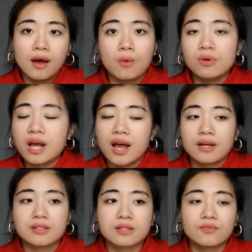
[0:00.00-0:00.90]
I would
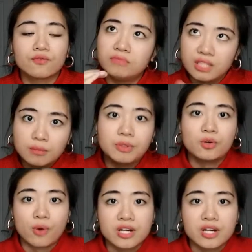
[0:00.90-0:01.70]
ask deeper